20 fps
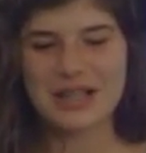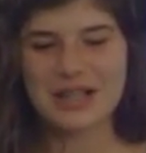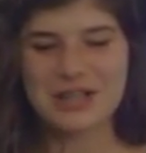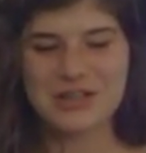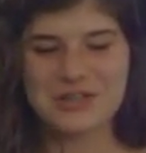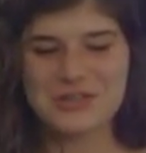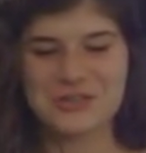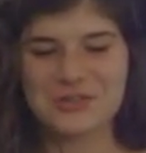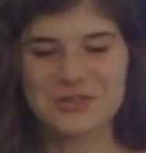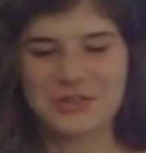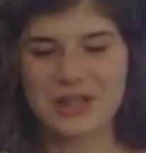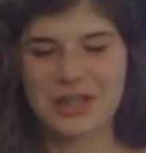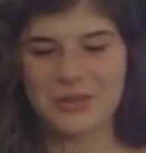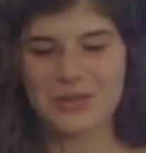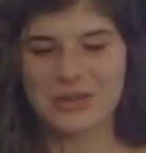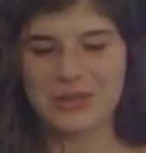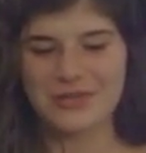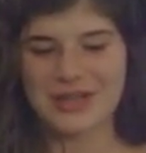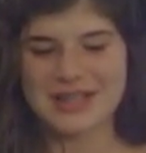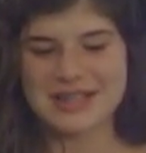Here's Julia
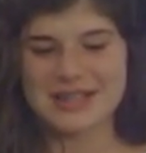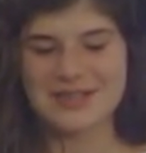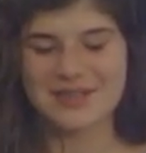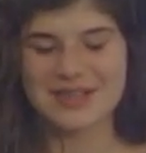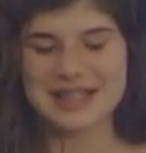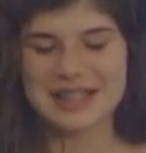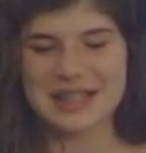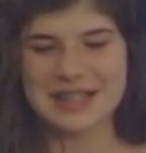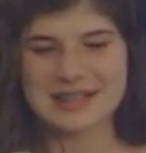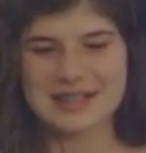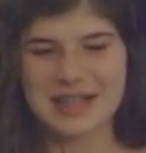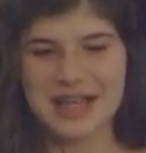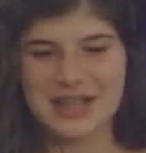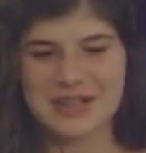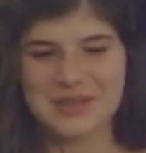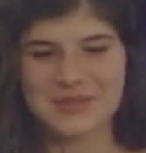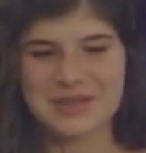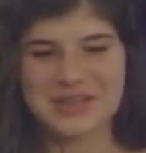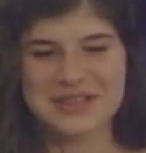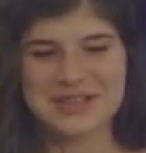with the rest of the day's
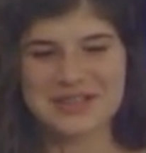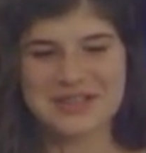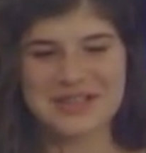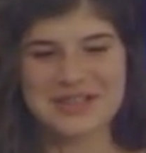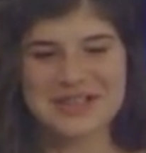announcements.